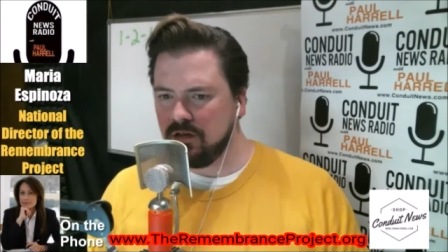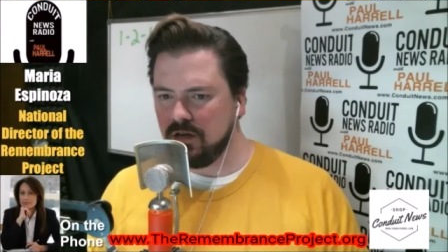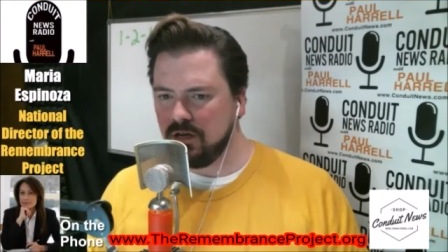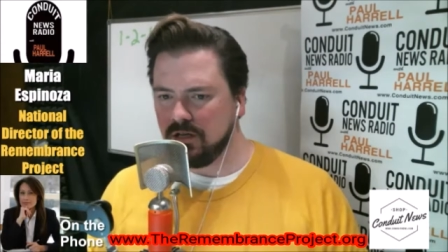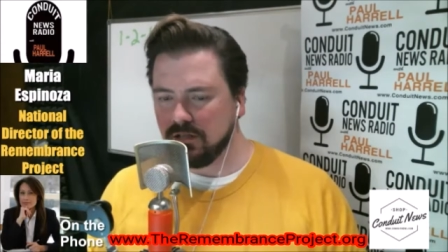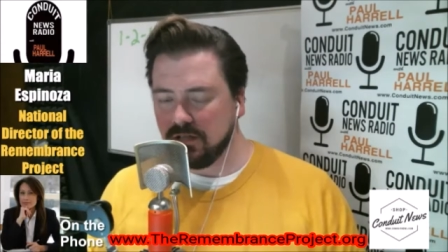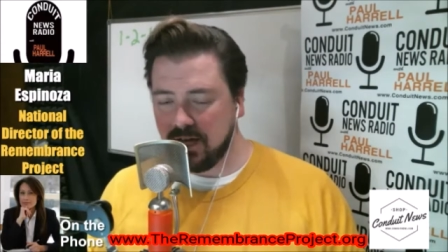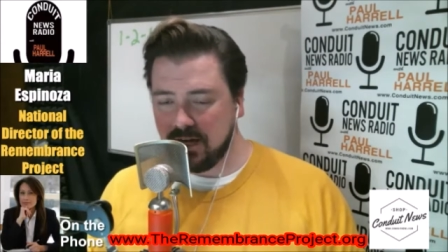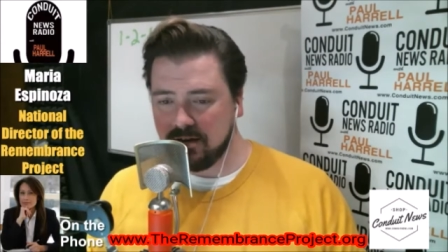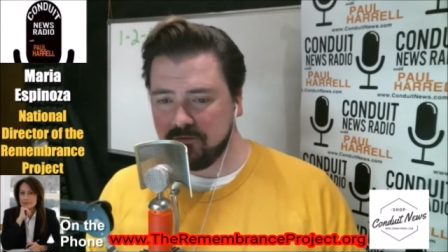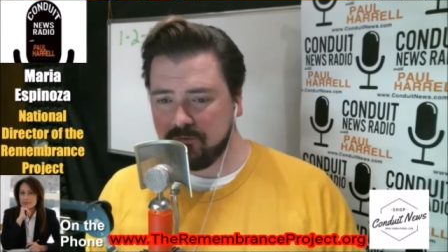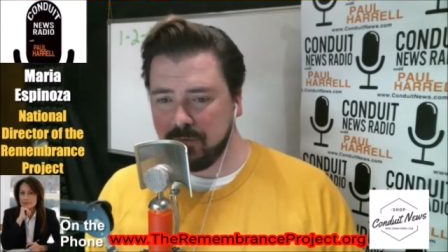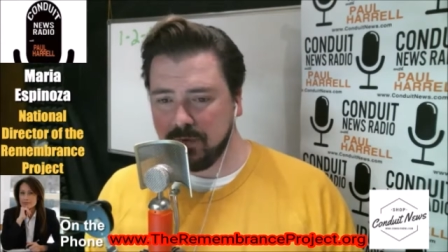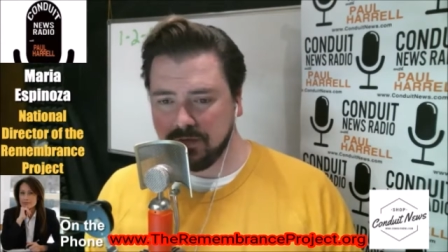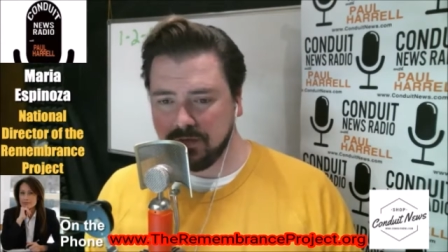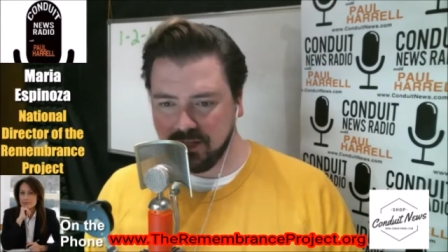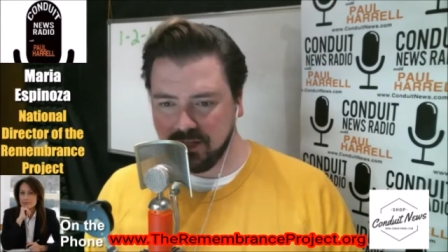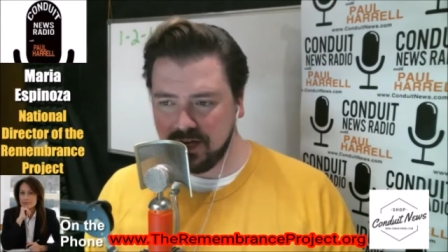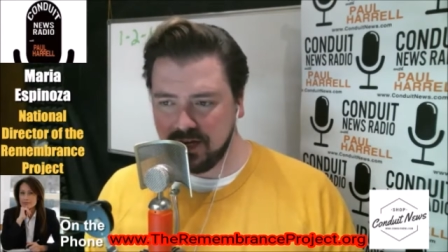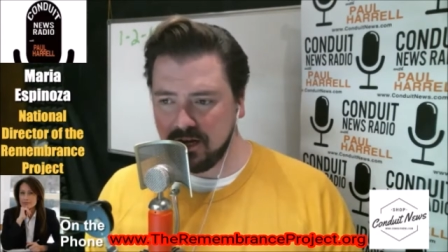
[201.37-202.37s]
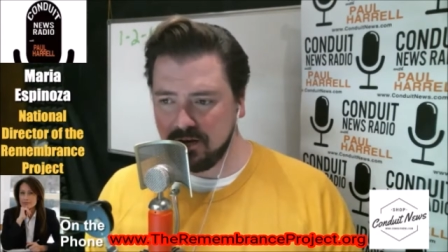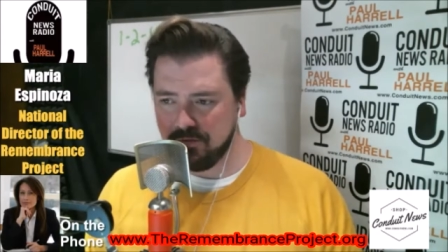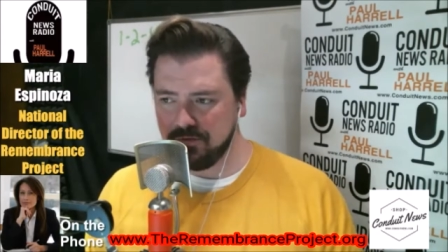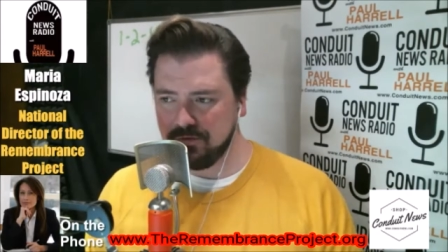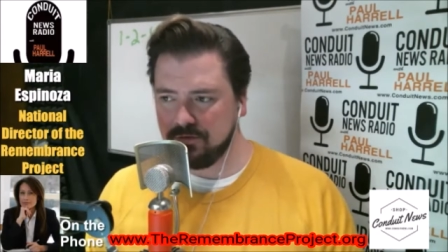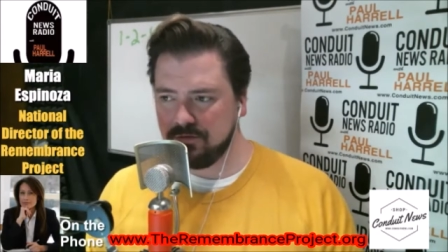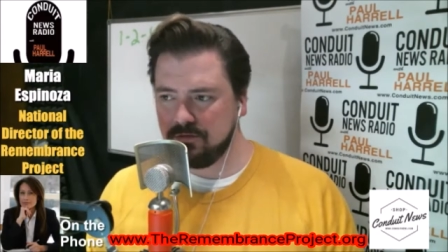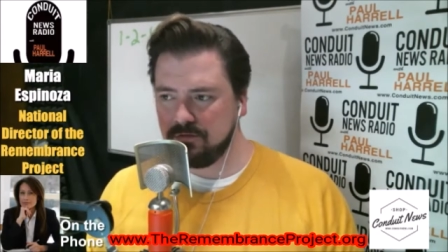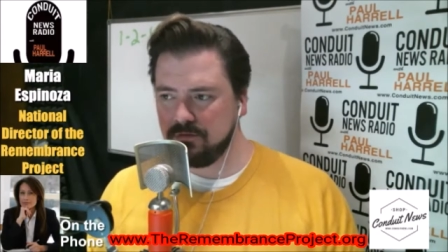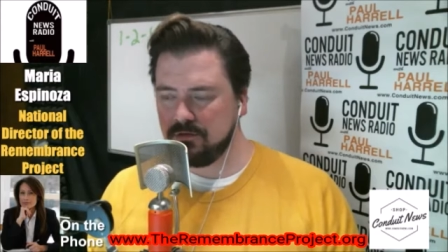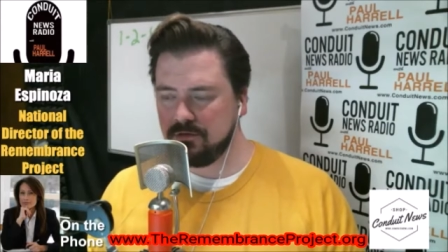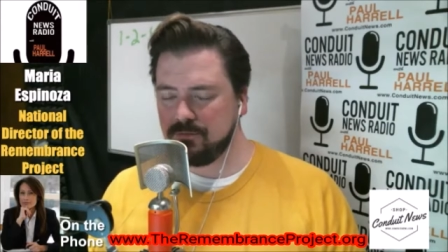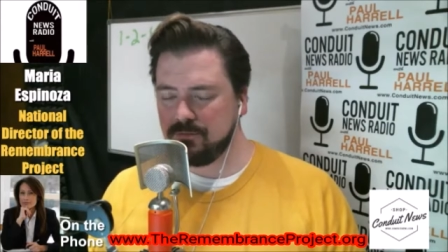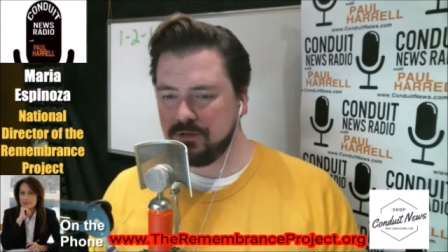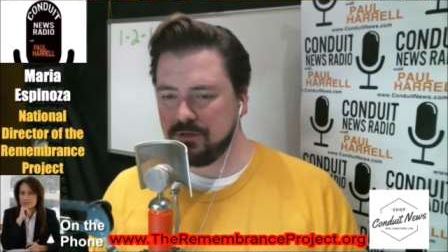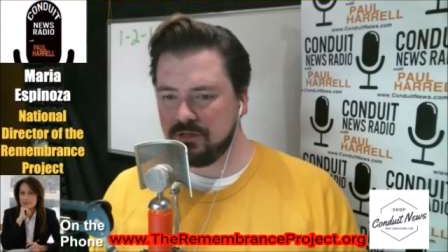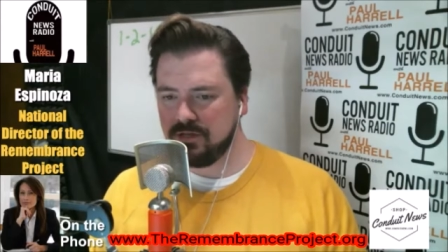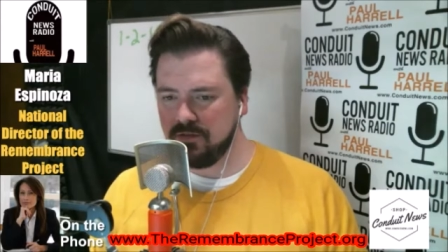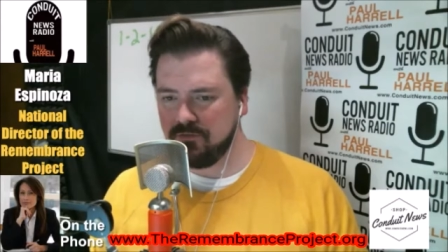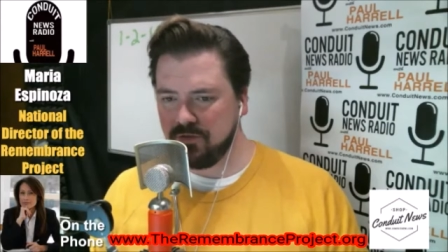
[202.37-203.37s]
a lot of millennials
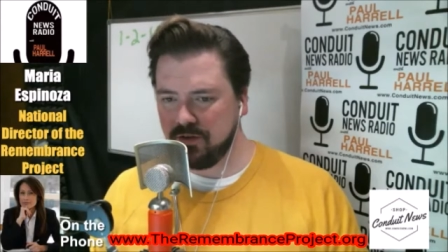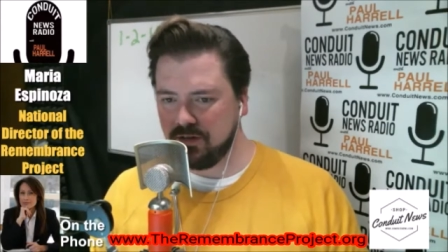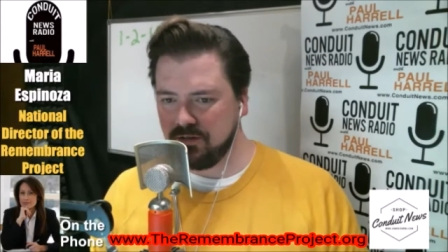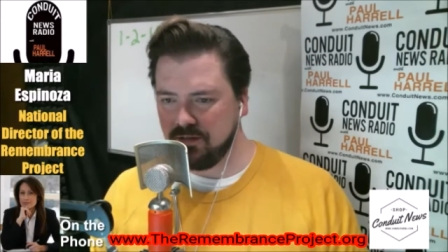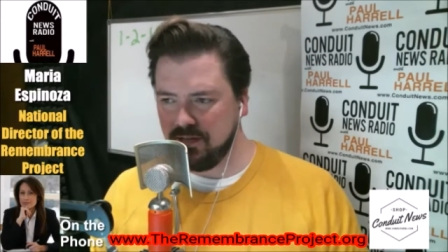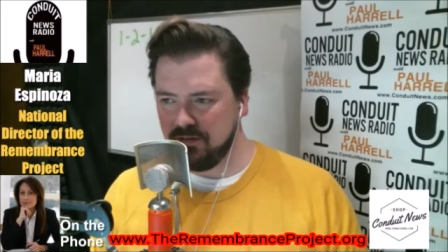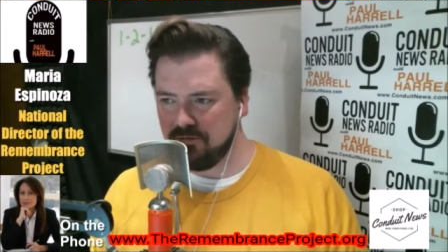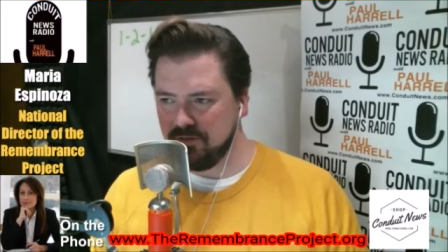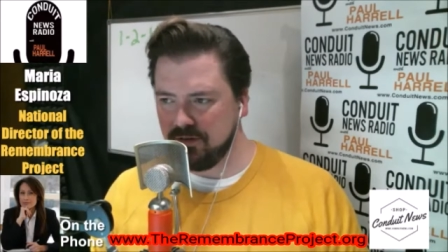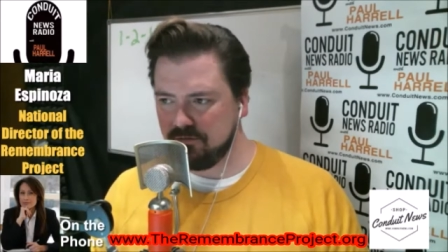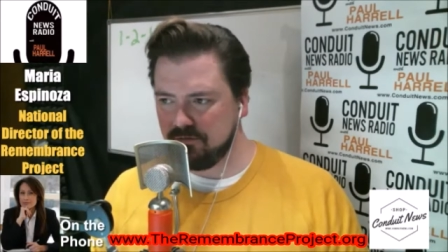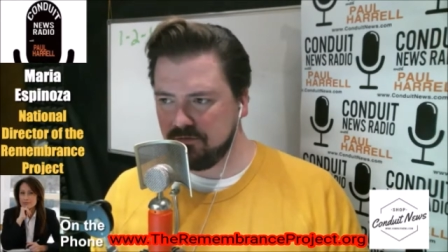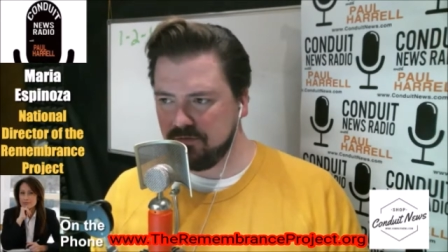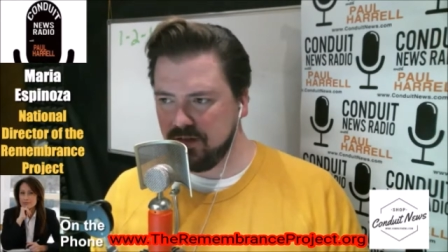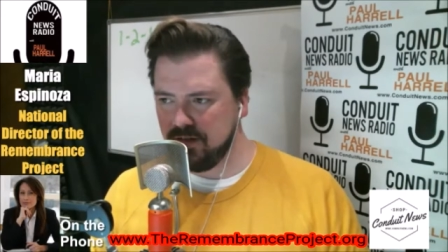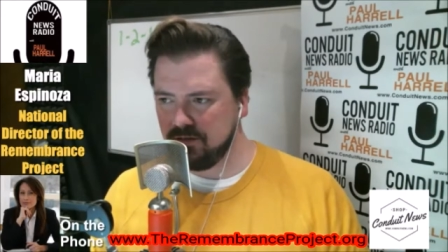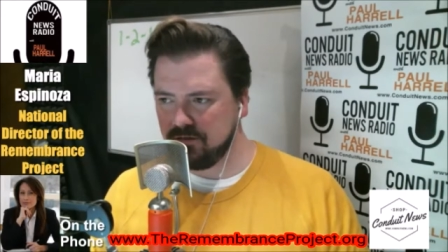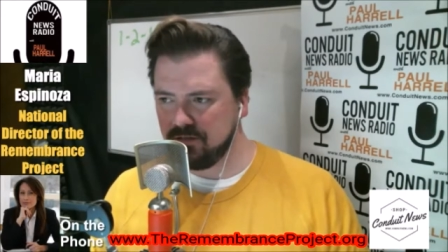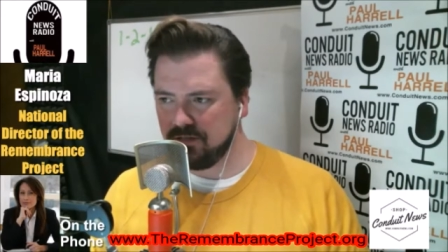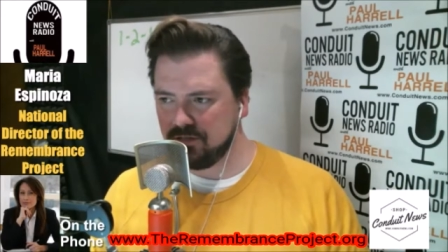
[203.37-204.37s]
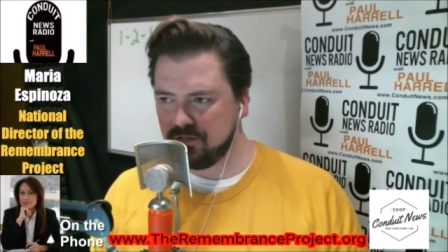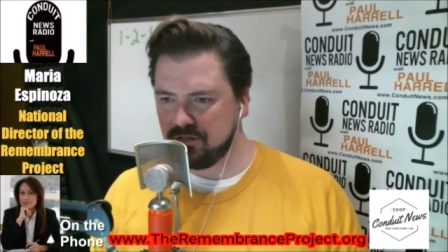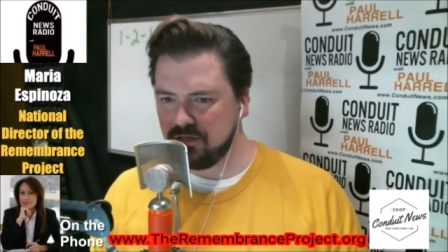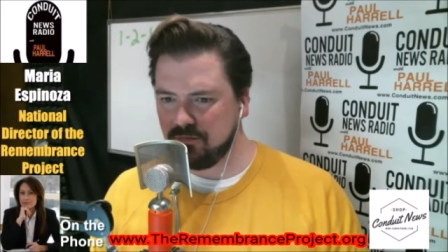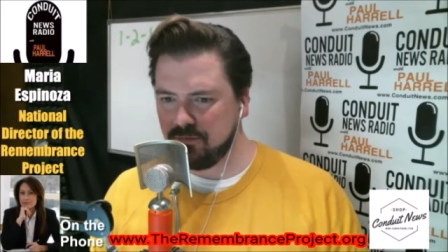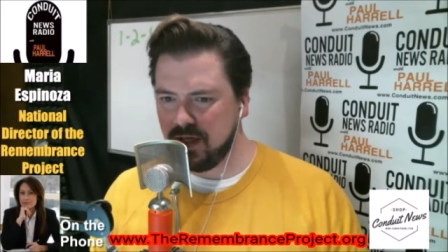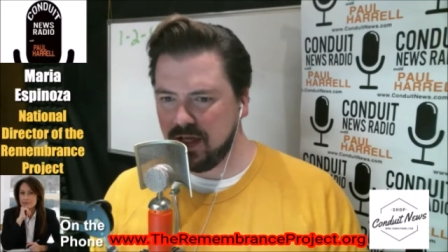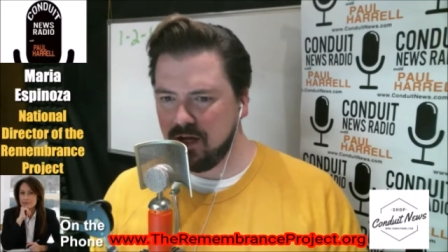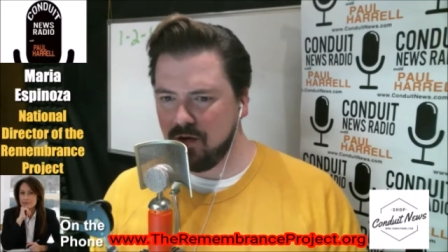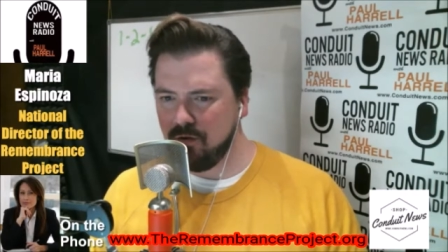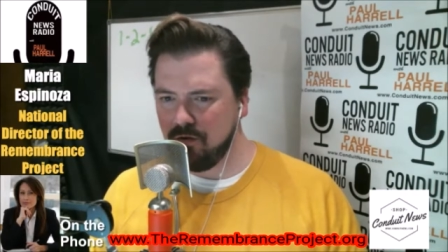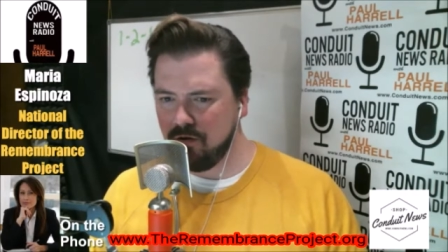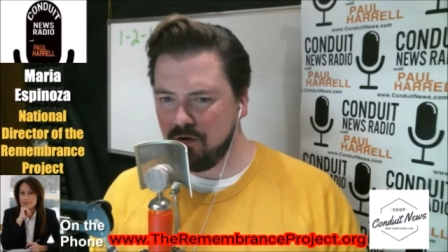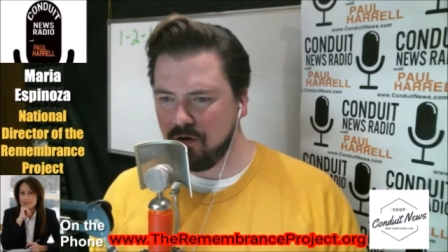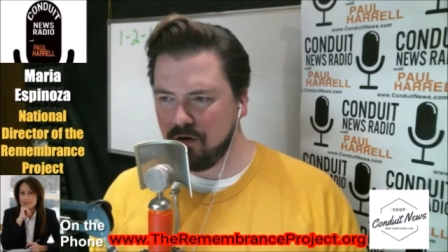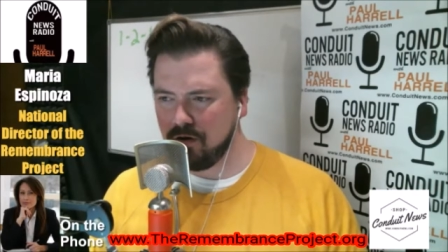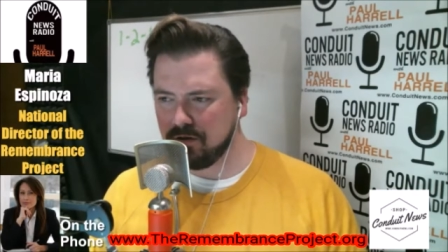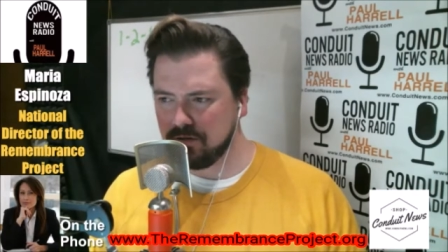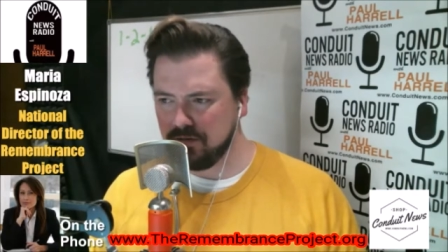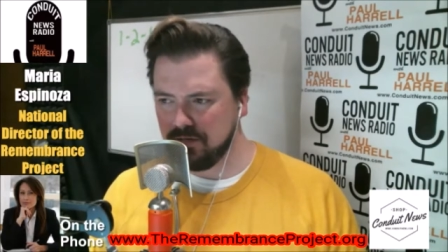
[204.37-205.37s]
specifically that think it's somehow
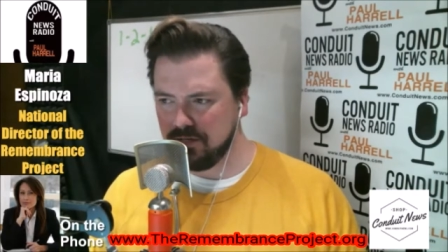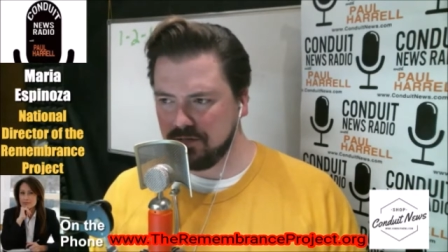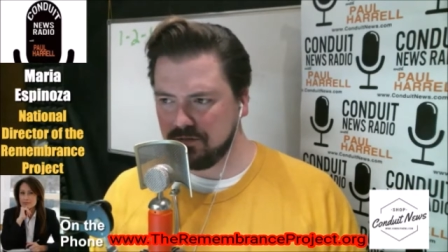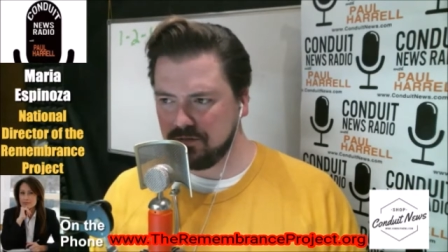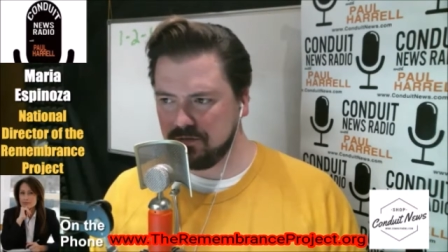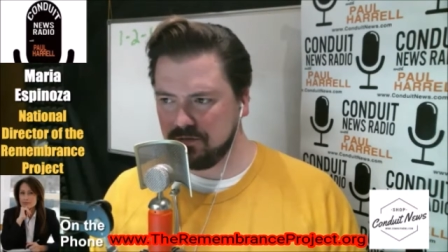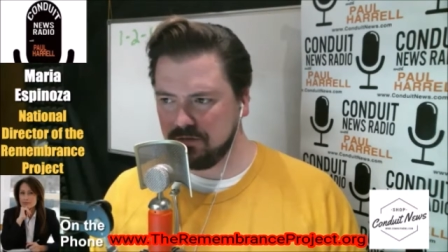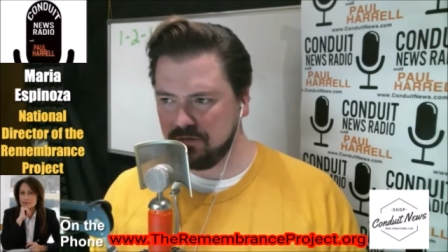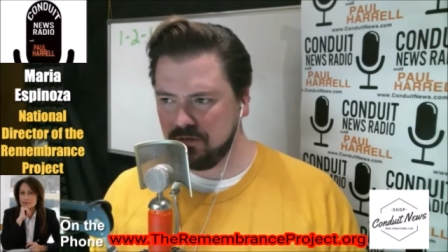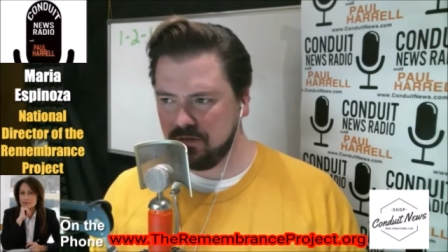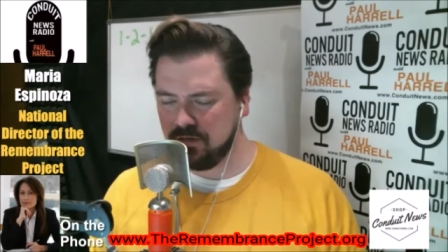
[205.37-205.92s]
heartless